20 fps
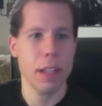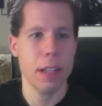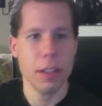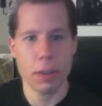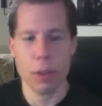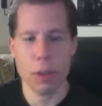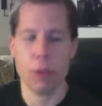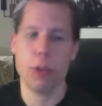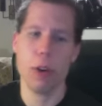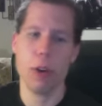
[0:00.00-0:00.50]

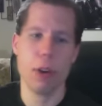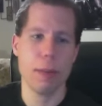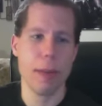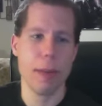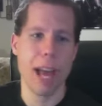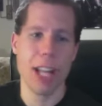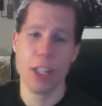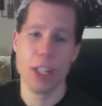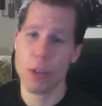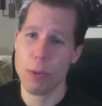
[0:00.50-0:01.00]
The third
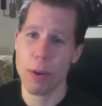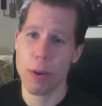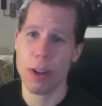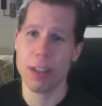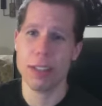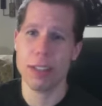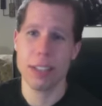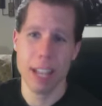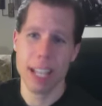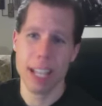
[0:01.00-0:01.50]
match
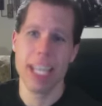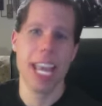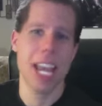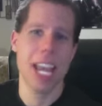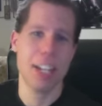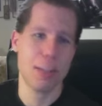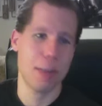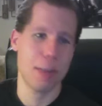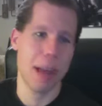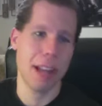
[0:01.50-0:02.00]
was a
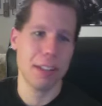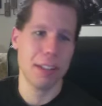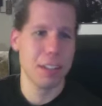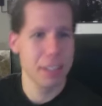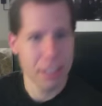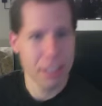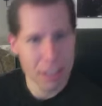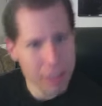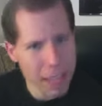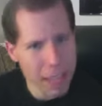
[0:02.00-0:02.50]
cage match.
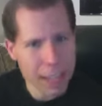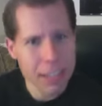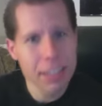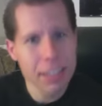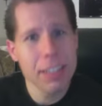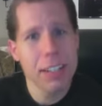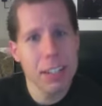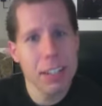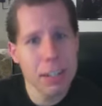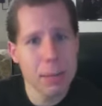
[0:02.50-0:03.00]
You know, that's
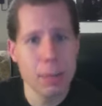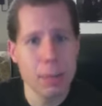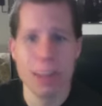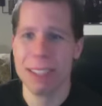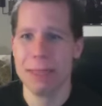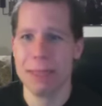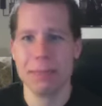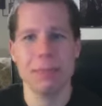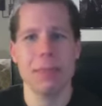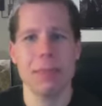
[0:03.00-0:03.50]
good,
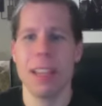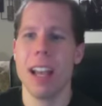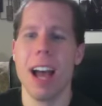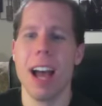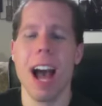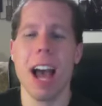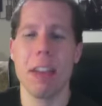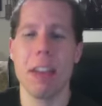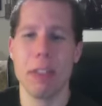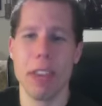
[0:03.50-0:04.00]
but
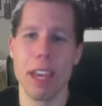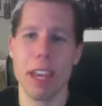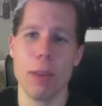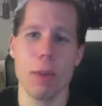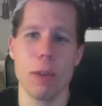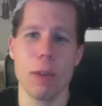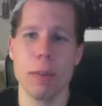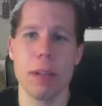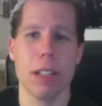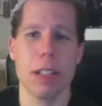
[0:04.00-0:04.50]
I think it
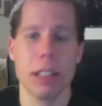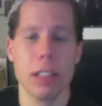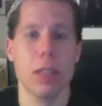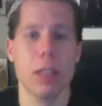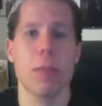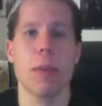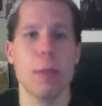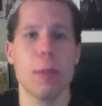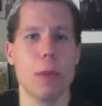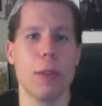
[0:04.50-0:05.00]
would have been a
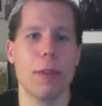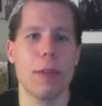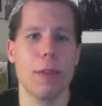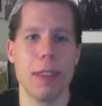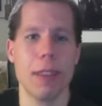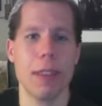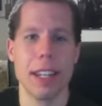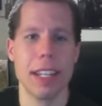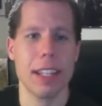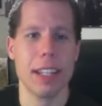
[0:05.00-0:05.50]
little bit more
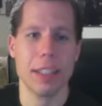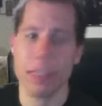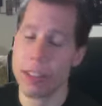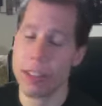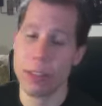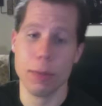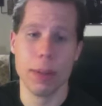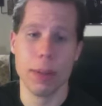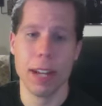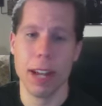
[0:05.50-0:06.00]
fitting to
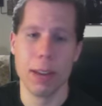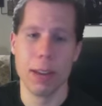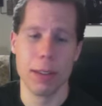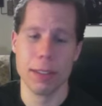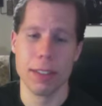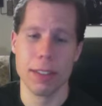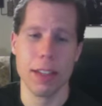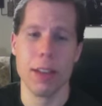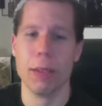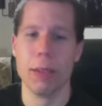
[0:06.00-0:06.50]
do a Hell in a
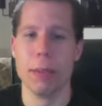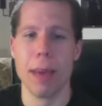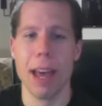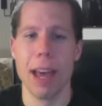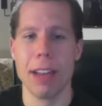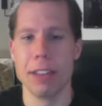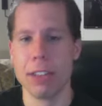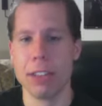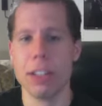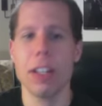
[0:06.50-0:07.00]
Cell
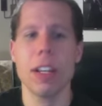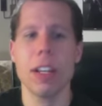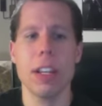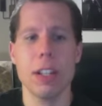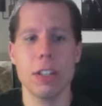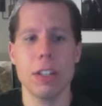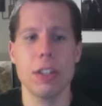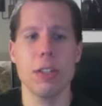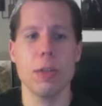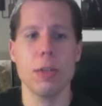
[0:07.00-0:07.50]
match
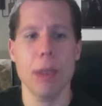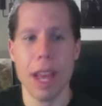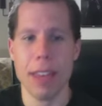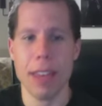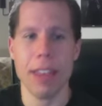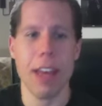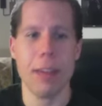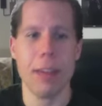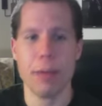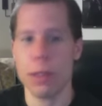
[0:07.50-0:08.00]
to
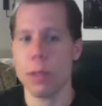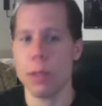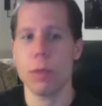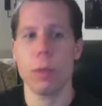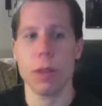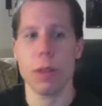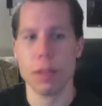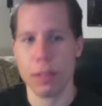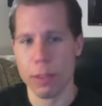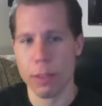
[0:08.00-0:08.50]
end that feud
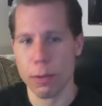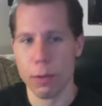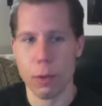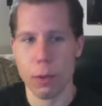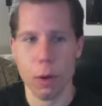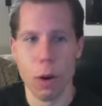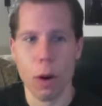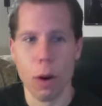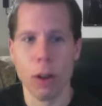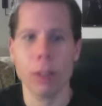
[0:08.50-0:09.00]
once and
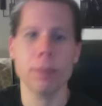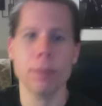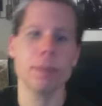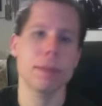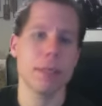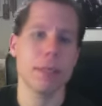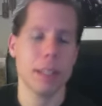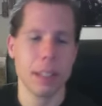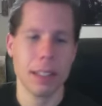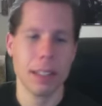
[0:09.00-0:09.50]
for all.
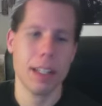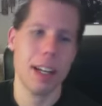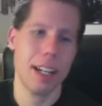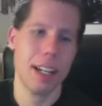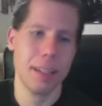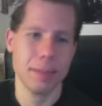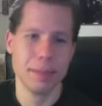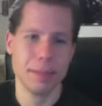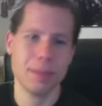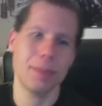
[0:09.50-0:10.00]

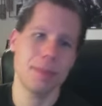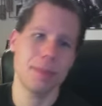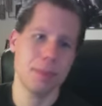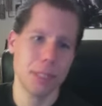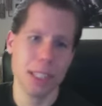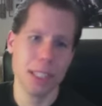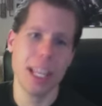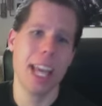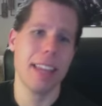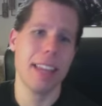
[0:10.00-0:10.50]

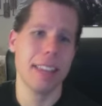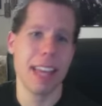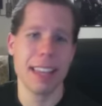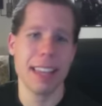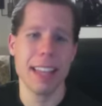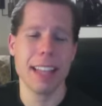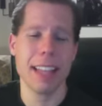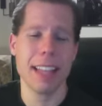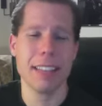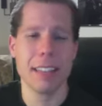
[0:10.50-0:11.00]
So yeah,
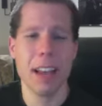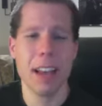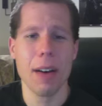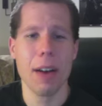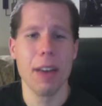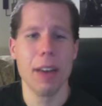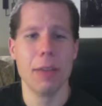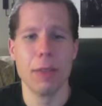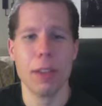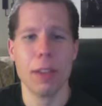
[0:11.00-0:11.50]
that's how
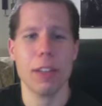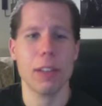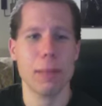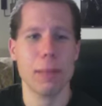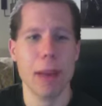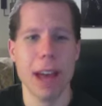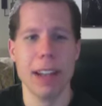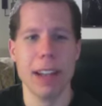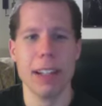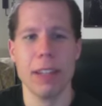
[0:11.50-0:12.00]
I feel
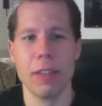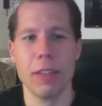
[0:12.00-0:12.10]
about it.